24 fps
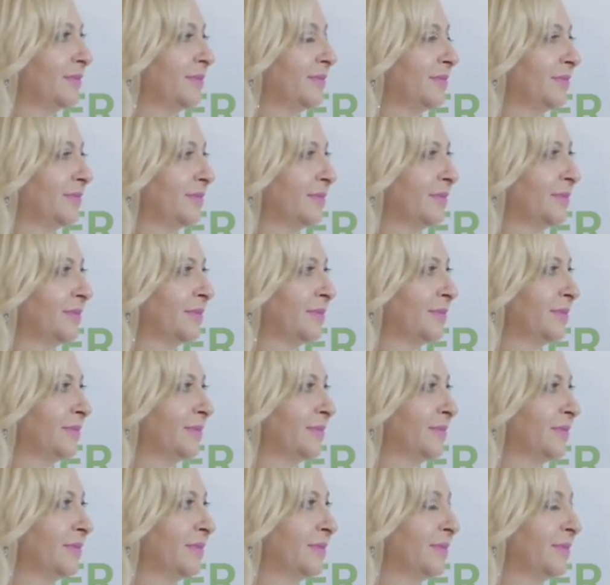
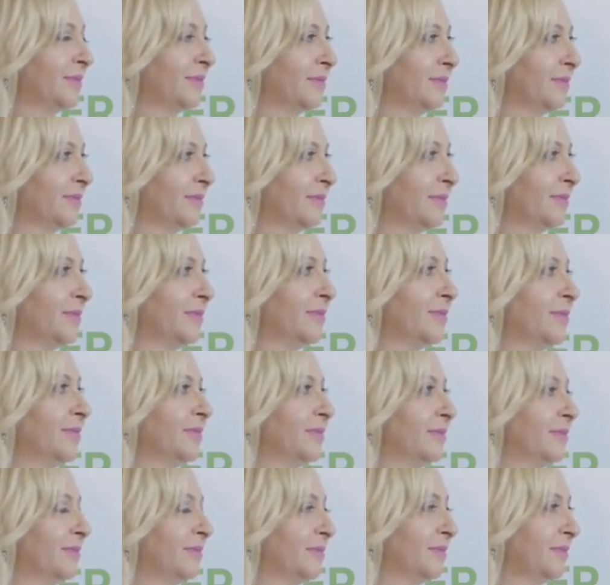
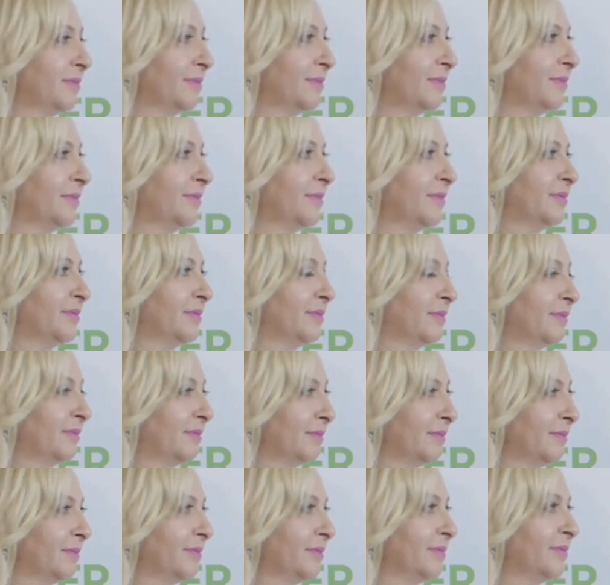
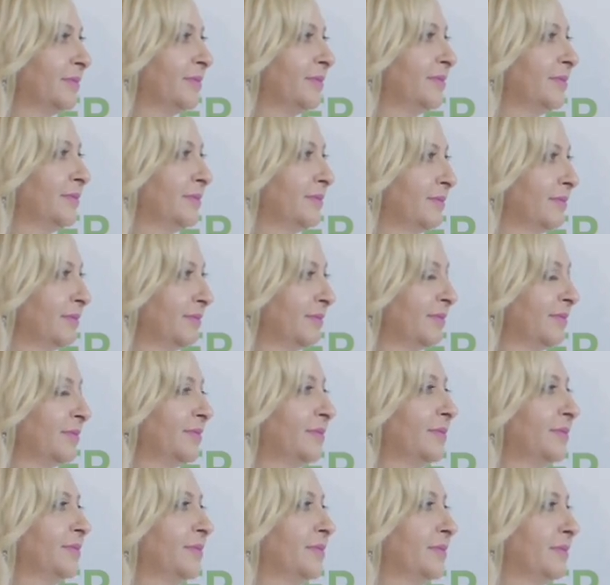
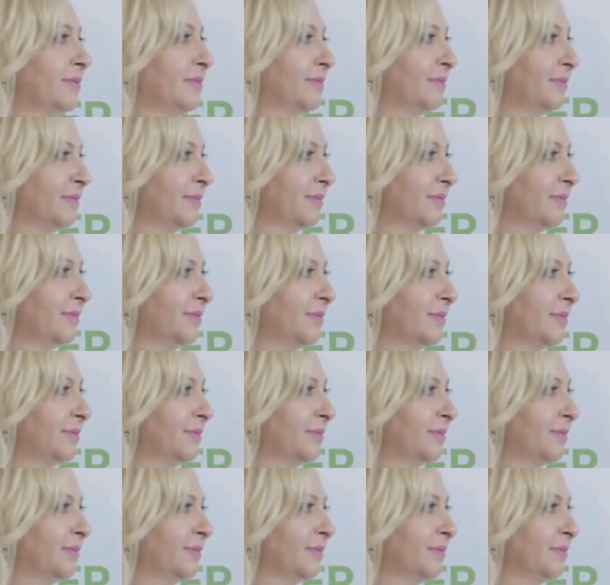
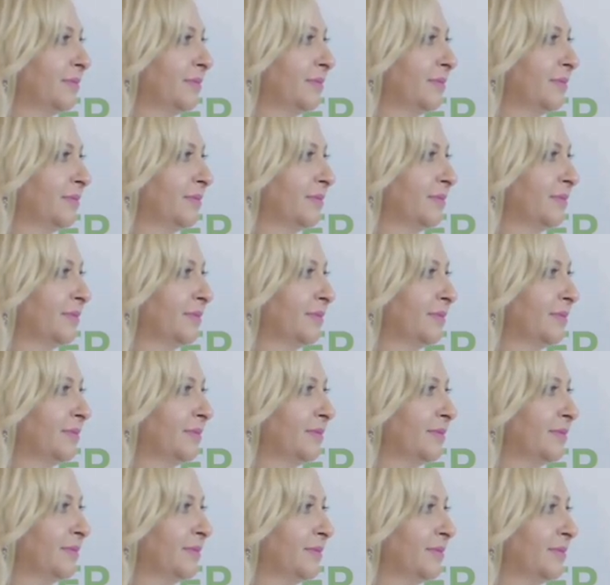
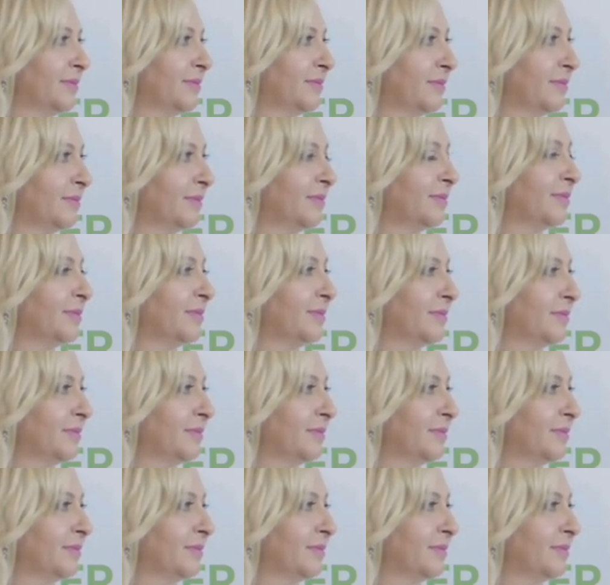(not speaking)